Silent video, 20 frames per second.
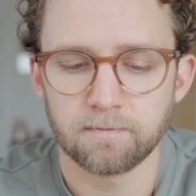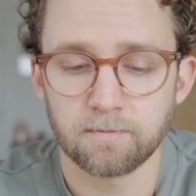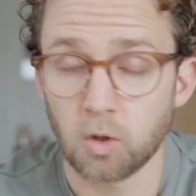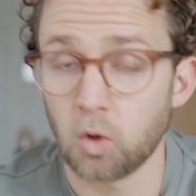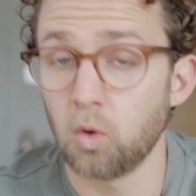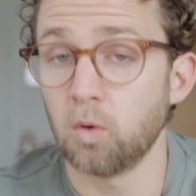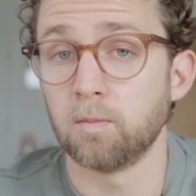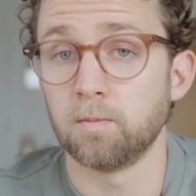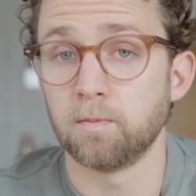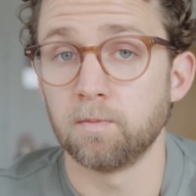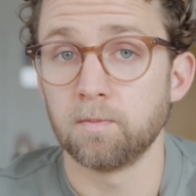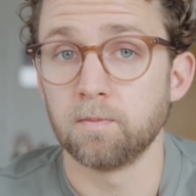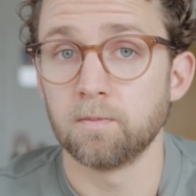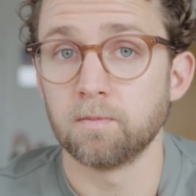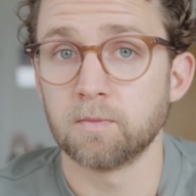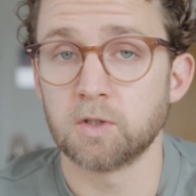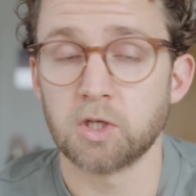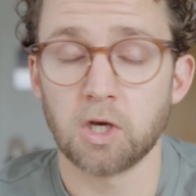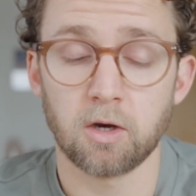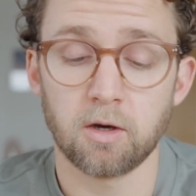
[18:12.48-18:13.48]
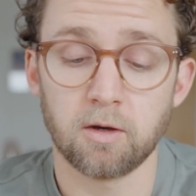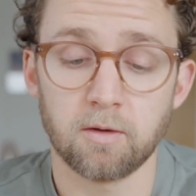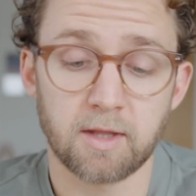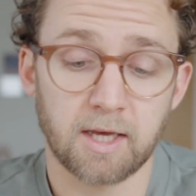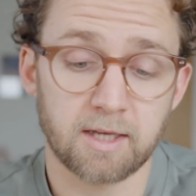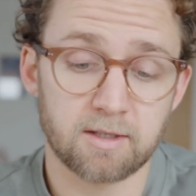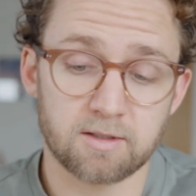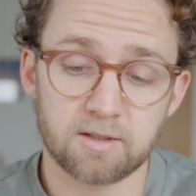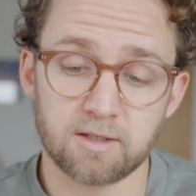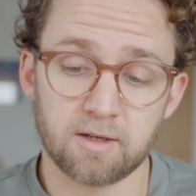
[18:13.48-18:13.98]
Cool. So
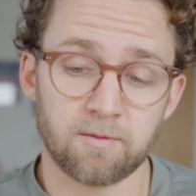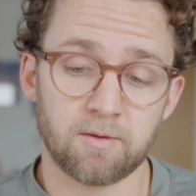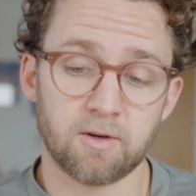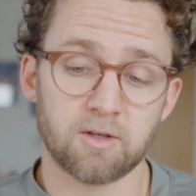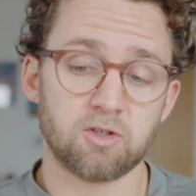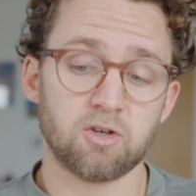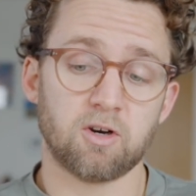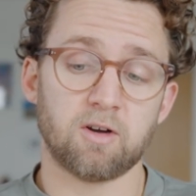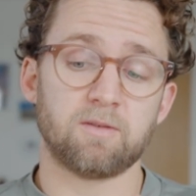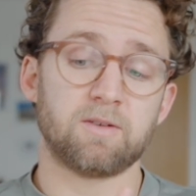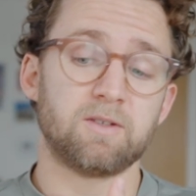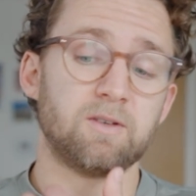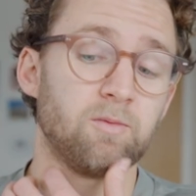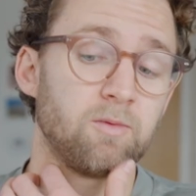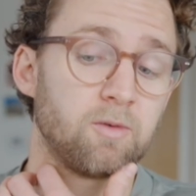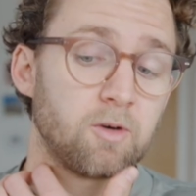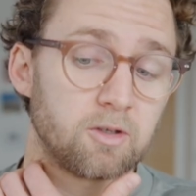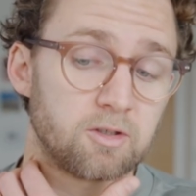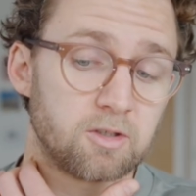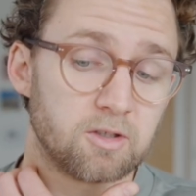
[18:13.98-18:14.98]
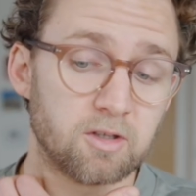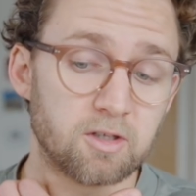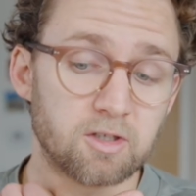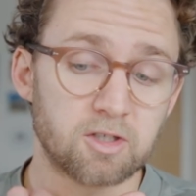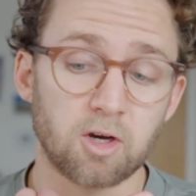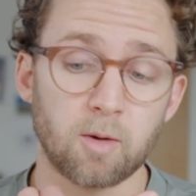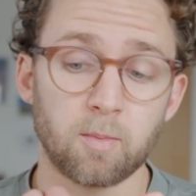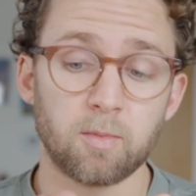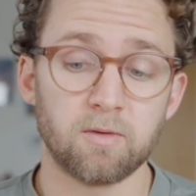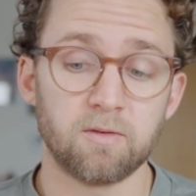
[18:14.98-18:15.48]
that's a first draft. We've got to the
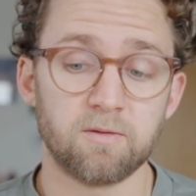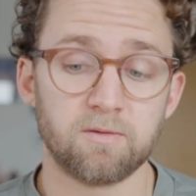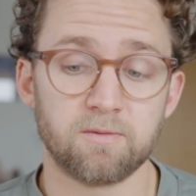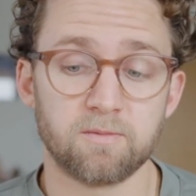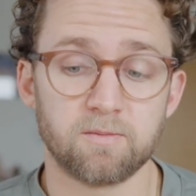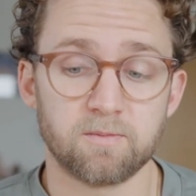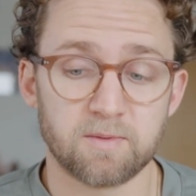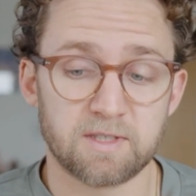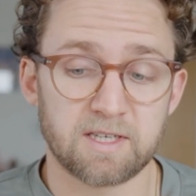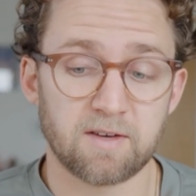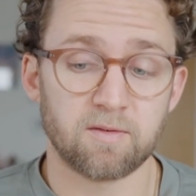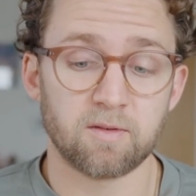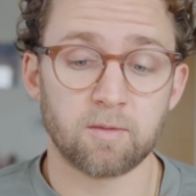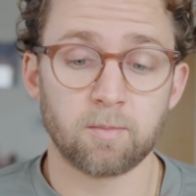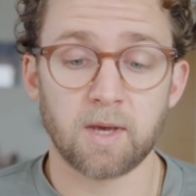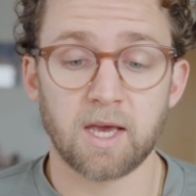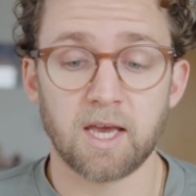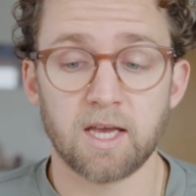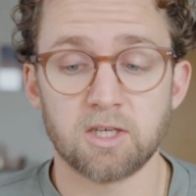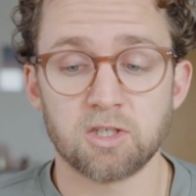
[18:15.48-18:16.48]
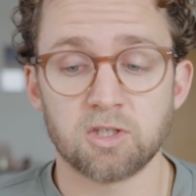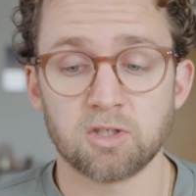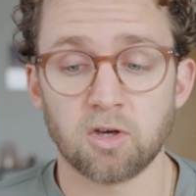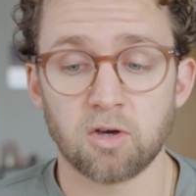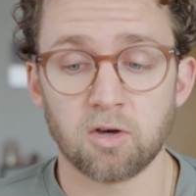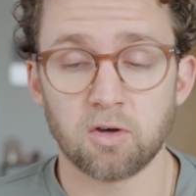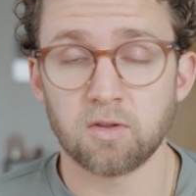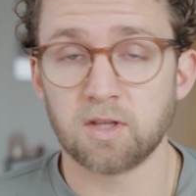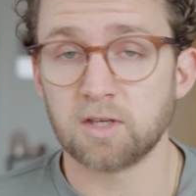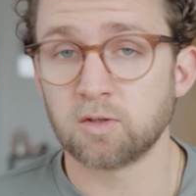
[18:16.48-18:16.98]
top of 7th page,
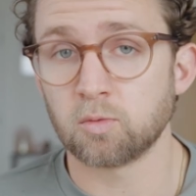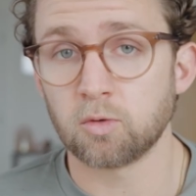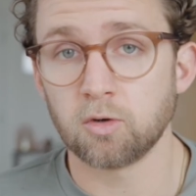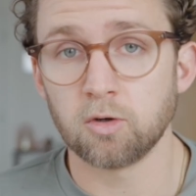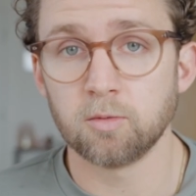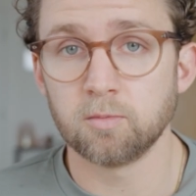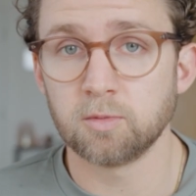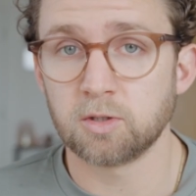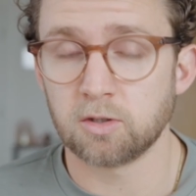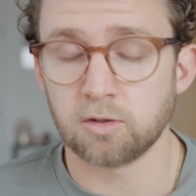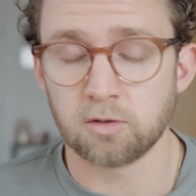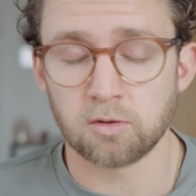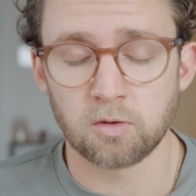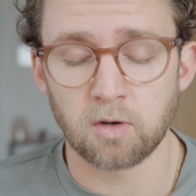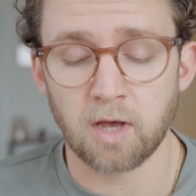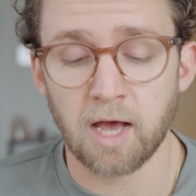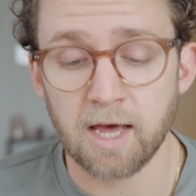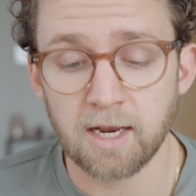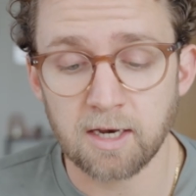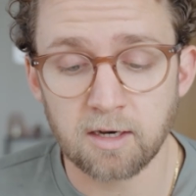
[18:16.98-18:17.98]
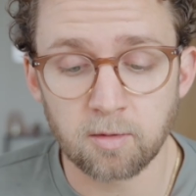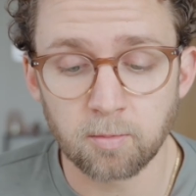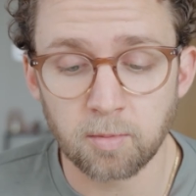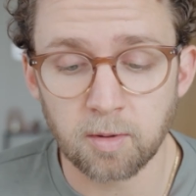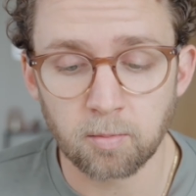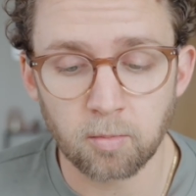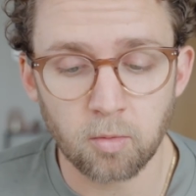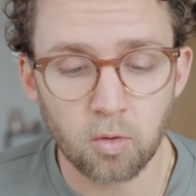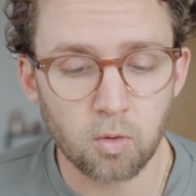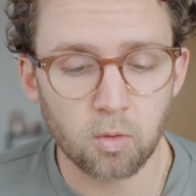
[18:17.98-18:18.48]
so there's room to add in a
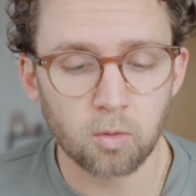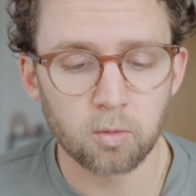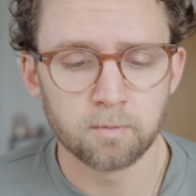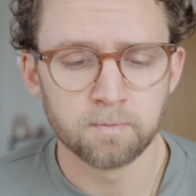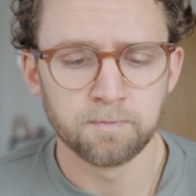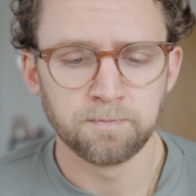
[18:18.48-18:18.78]
bit more.